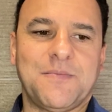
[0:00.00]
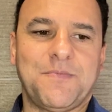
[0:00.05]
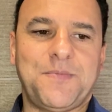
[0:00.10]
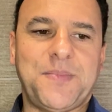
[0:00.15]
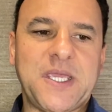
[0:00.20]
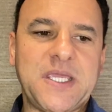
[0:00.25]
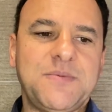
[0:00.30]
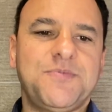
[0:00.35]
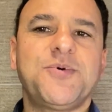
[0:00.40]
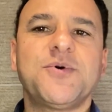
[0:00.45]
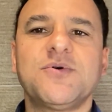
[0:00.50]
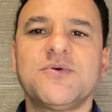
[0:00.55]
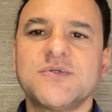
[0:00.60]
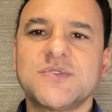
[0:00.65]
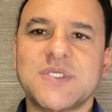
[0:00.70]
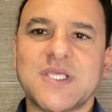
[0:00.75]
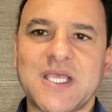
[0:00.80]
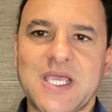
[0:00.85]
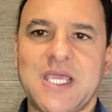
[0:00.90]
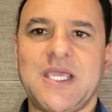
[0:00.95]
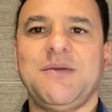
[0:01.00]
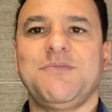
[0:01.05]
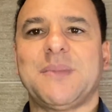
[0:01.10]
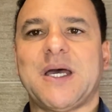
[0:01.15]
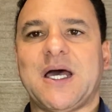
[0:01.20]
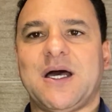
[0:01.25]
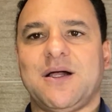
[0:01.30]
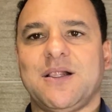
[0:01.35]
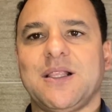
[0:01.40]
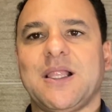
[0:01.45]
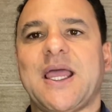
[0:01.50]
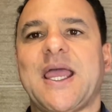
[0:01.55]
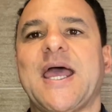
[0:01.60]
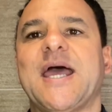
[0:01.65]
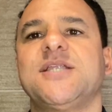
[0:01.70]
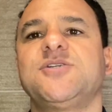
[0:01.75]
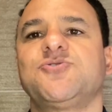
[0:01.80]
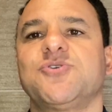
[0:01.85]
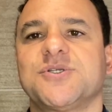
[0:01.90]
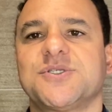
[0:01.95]
people's email
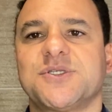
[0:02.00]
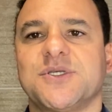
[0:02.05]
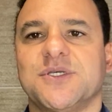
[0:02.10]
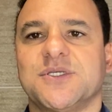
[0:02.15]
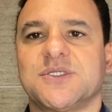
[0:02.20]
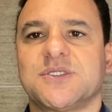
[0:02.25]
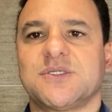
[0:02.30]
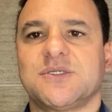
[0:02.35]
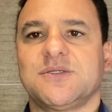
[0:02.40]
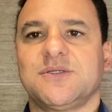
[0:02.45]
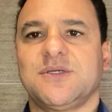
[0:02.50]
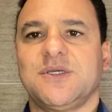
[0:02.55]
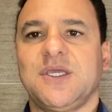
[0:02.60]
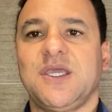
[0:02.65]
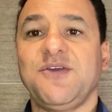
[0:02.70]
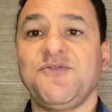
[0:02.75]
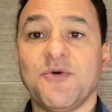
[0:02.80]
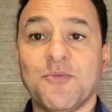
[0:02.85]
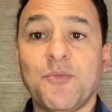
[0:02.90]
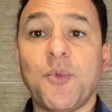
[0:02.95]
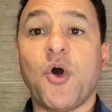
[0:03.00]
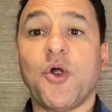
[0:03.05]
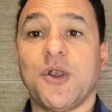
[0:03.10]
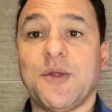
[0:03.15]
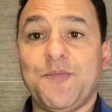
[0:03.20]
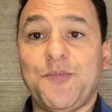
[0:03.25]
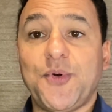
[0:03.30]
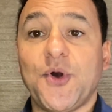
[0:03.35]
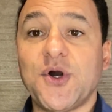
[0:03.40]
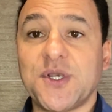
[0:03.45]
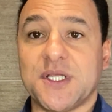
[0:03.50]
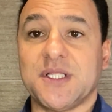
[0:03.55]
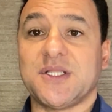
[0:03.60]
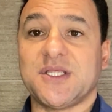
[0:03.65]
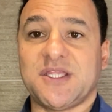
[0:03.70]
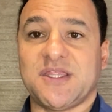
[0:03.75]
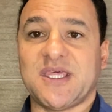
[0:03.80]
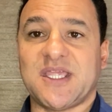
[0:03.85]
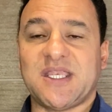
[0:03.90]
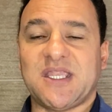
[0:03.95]
addresses, even more
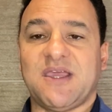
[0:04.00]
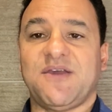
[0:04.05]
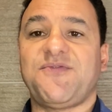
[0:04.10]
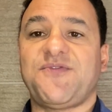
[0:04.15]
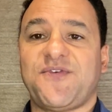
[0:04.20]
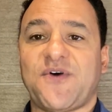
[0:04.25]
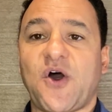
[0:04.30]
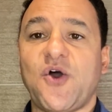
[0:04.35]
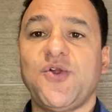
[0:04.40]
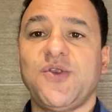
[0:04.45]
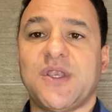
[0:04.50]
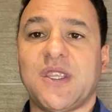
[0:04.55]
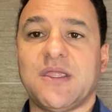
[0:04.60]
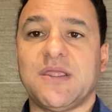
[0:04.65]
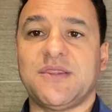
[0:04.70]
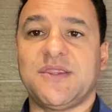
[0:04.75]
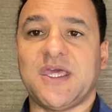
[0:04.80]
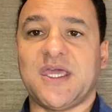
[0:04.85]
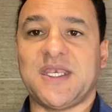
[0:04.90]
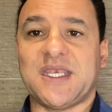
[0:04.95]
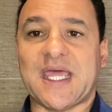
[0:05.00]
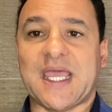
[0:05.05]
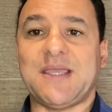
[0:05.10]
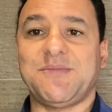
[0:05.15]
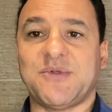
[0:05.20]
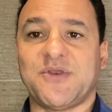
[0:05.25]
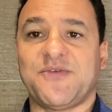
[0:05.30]
importantly than their name